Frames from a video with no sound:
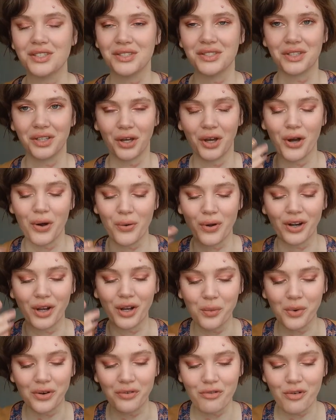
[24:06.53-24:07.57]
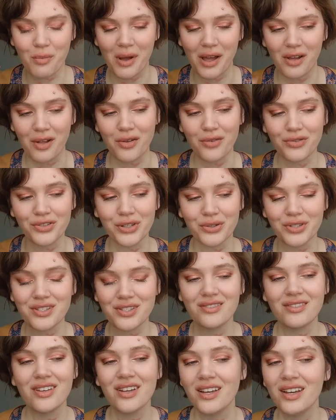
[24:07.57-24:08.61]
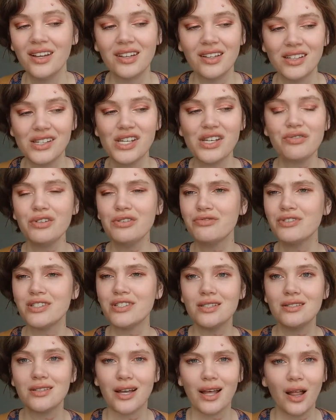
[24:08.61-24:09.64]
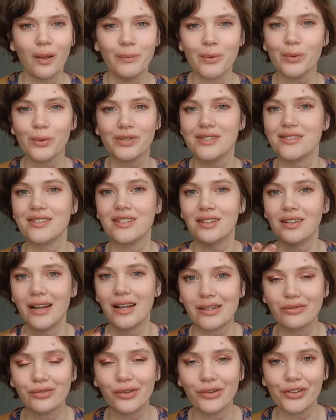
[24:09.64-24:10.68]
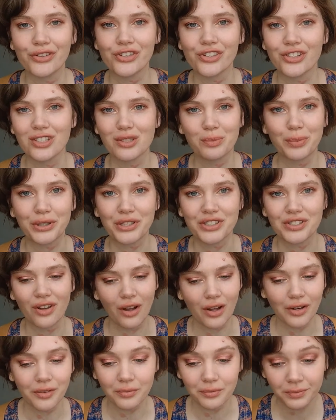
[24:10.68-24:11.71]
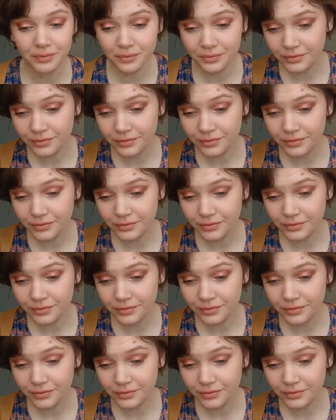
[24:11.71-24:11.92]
It's the coconut one from e.l.f. So even if it didn't help, it was delightful to just spritz on.